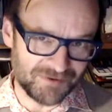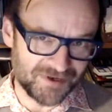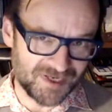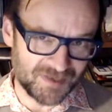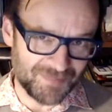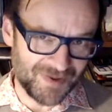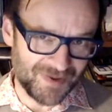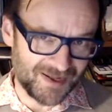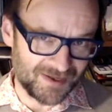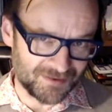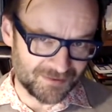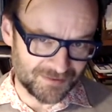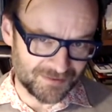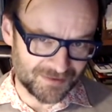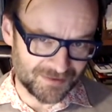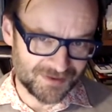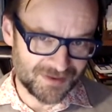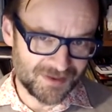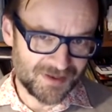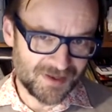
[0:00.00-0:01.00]
travel
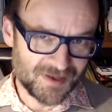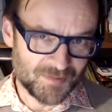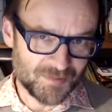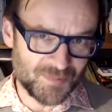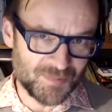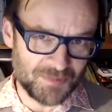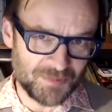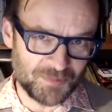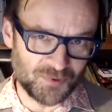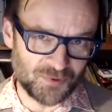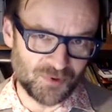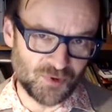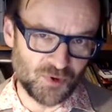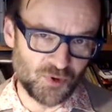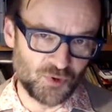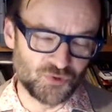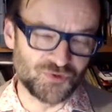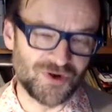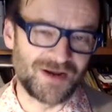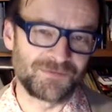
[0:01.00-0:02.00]
for other reasons,
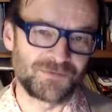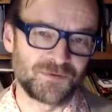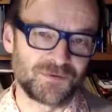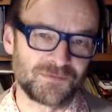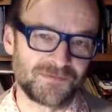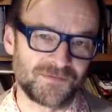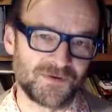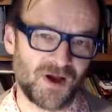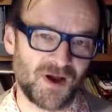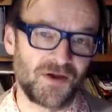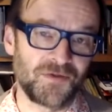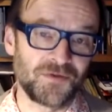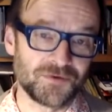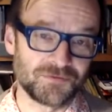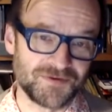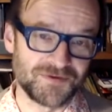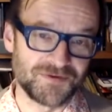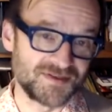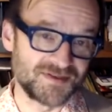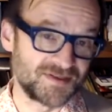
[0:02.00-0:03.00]
including academics,
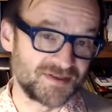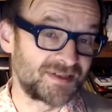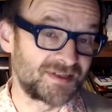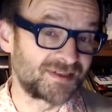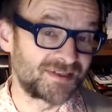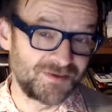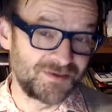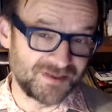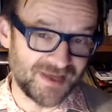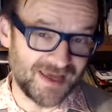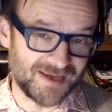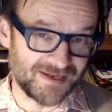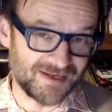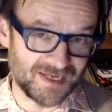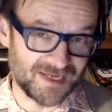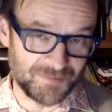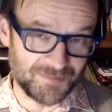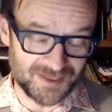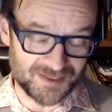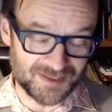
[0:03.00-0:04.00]
including
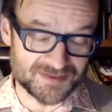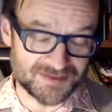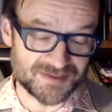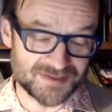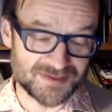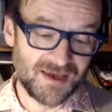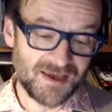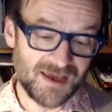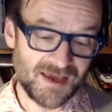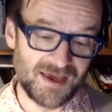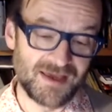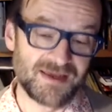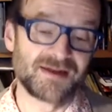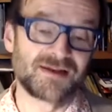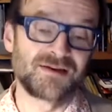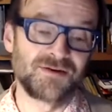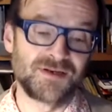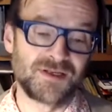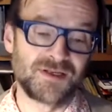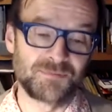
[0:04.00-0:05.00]
business people.
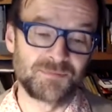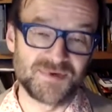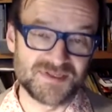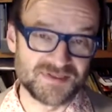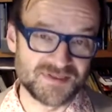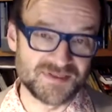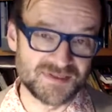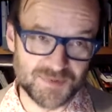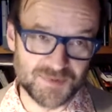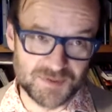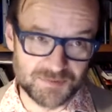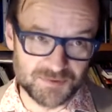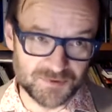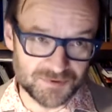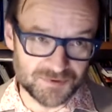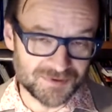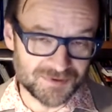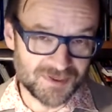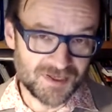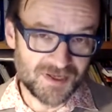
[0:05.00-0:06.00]
Their
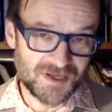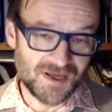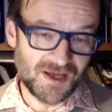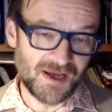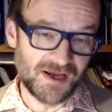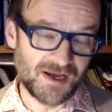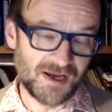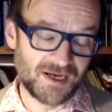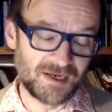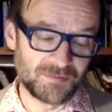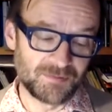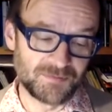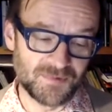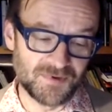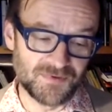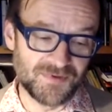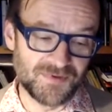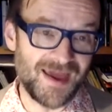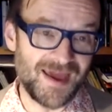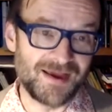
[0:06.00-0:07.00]
travel being limited
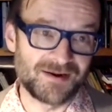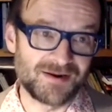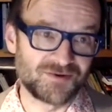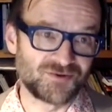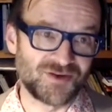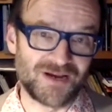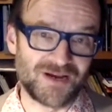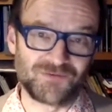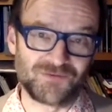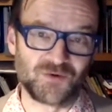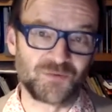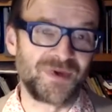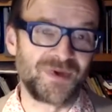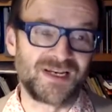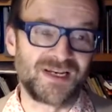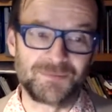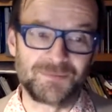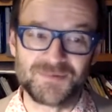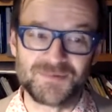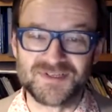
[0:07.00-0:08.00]
seems to make more
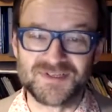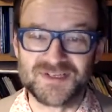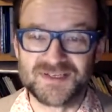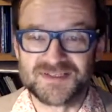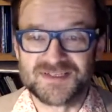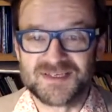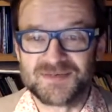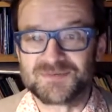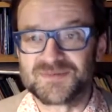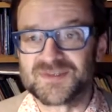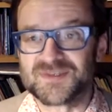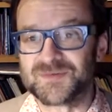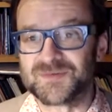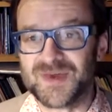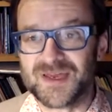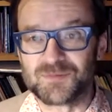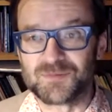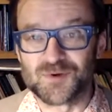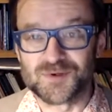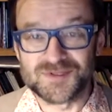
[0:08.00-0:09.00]
sense
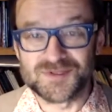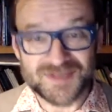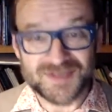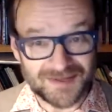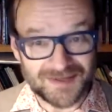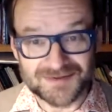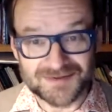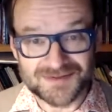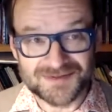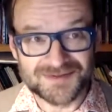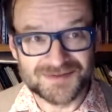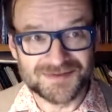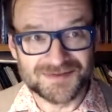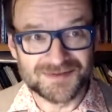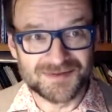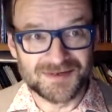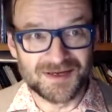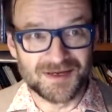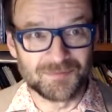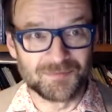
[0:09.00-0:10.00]
because of
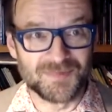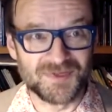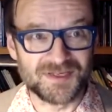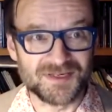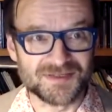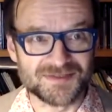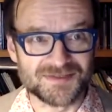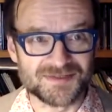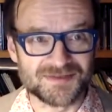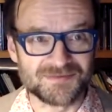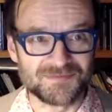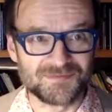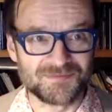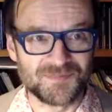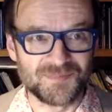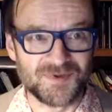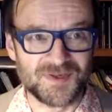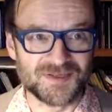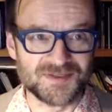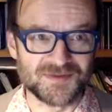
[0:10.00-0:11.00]
it's already been
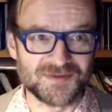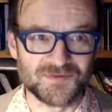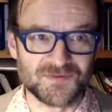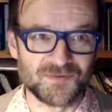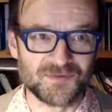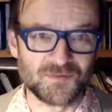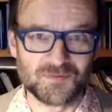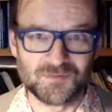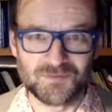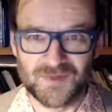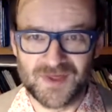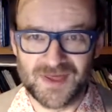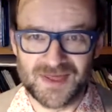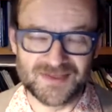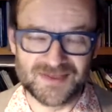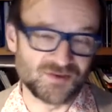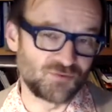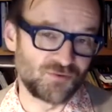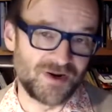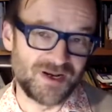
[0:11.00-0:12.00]
privileged in various
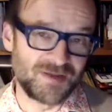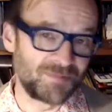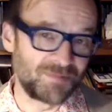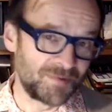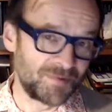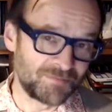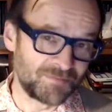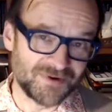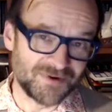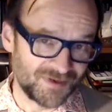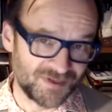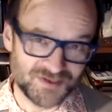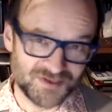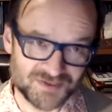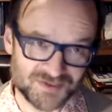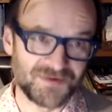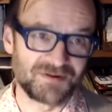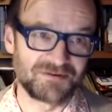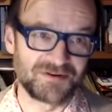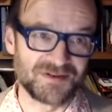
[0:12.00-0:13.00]
ways. So I
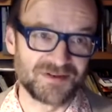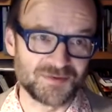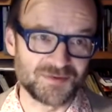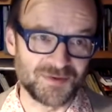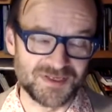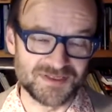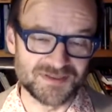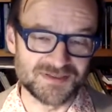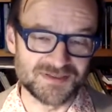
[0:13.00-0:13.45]
feel like